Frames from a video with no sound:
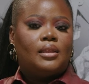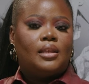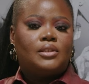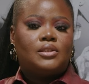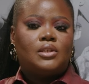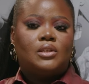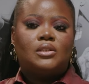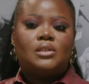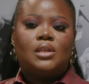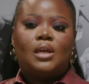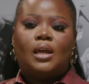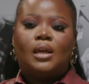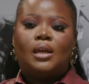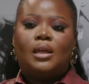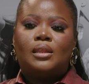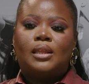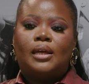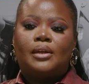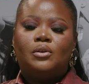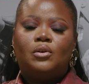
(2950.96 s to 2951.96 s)
there's a
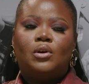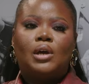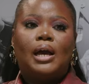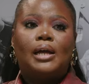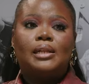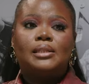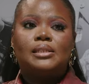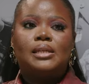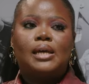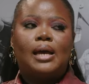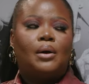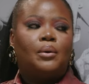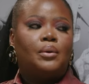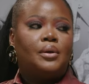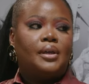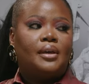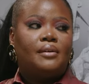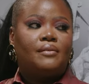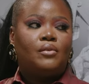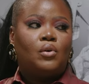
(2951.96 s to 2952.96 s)
saying that you can't
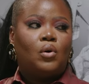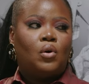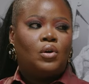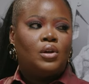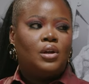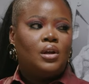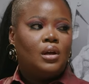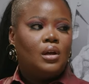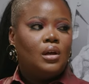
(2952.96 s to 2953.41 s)
outgive God.